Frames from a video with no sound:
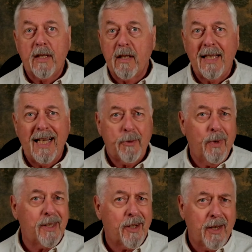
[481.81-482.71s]
Because that's
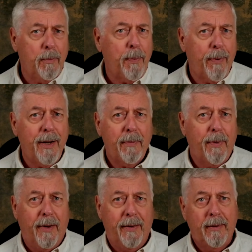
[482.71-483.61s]
what's going to be preyed
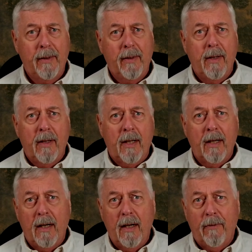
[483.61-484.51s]
upon. You
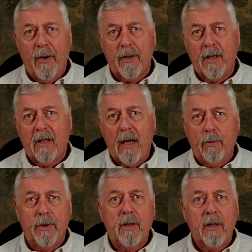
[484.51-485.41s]
know, if there's
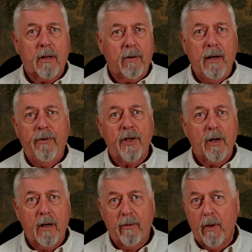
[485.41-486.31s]
thousands of crayfish
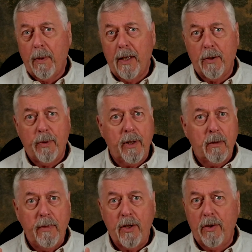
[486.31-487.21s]
all over the place, well, you
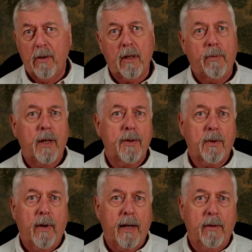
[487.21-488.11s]
can be sure the browns are
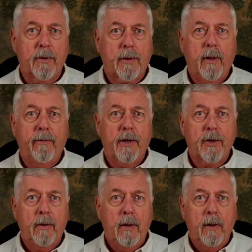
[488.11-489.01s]
whacking those
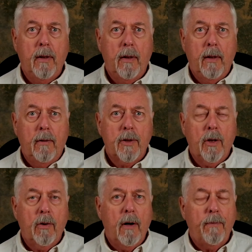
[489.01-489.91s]
crayfish.
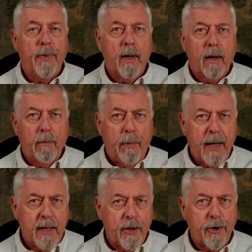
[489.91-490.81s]
So pay
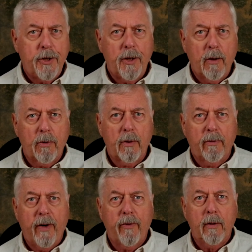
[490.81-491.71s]
attention to your local
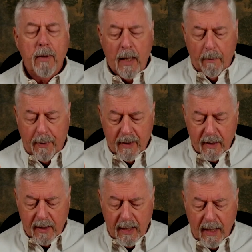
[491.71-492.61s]
river, but
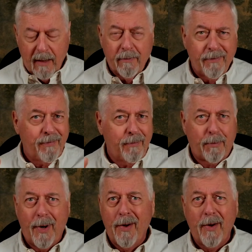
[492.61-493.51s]
just say,
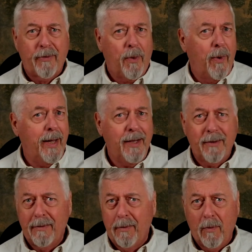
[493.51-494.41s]
brown over white,
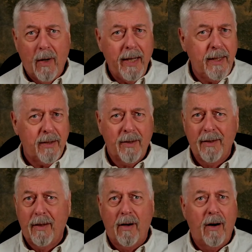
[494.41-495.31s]
white,
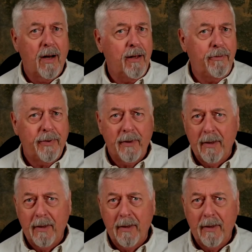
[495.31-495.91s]
olive.